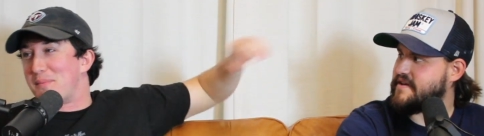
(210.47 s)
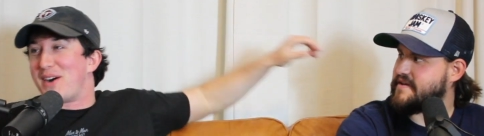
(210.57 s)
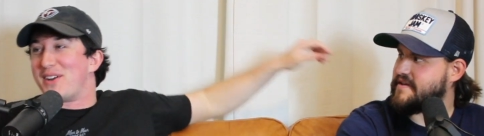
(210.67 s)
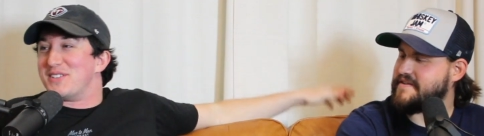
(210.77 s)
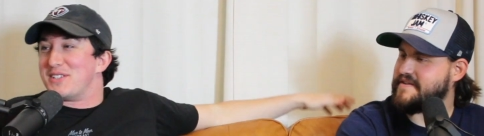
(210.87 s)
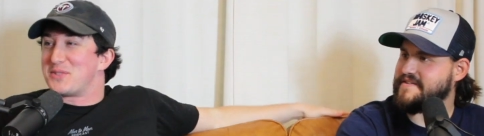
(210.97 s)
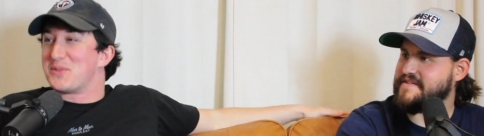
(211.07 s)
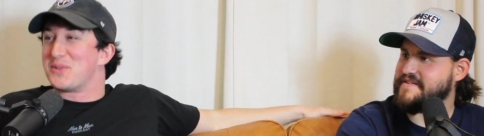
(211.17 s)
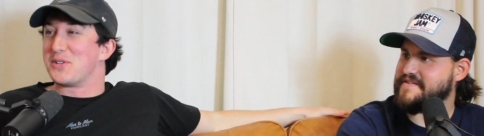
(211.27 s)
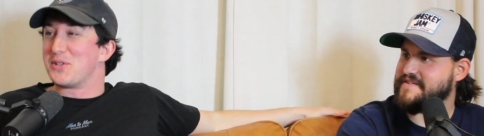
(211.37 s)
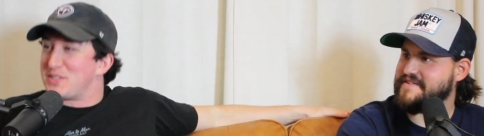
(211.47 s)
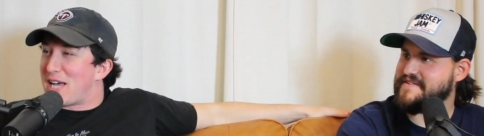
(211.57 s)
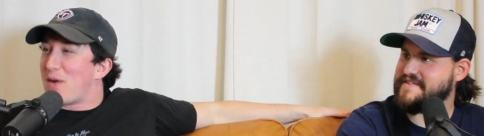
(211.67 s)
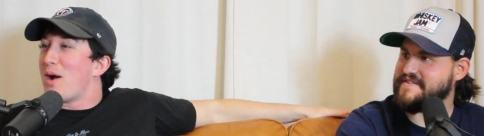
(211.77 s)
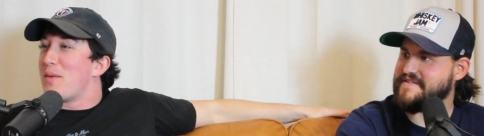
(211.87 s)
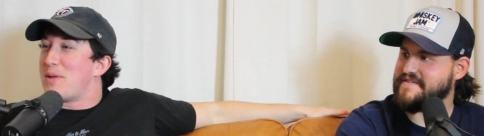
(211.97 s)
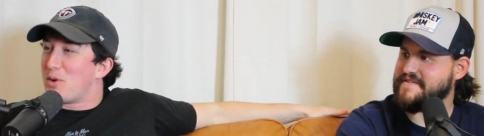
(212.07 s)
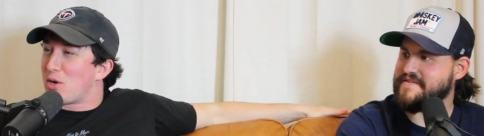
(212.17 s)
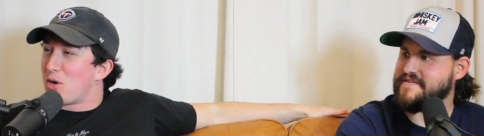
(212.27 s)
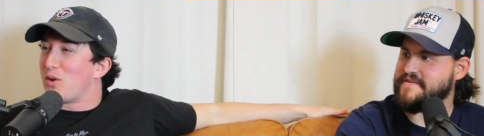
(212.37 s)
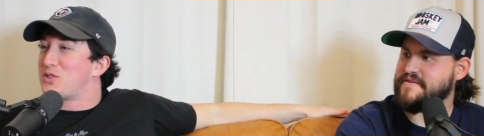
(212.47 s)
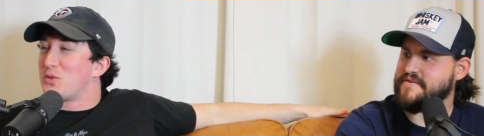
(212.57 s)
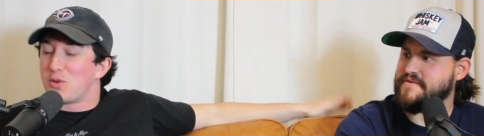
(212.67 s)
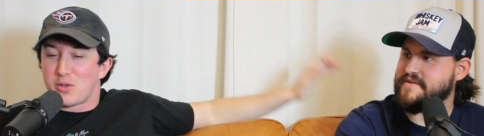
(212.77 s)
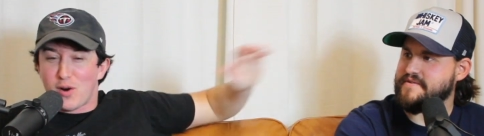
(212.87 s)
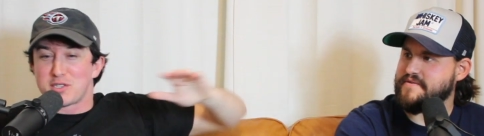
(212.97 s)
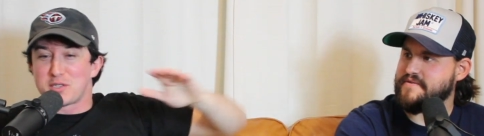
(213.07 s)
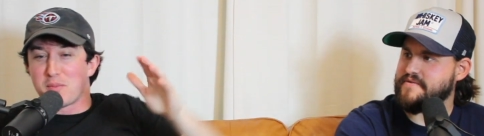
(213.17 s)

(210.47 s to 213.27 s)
Speaker 1: about on this tour, dude? Is that why people go on tour? Do artists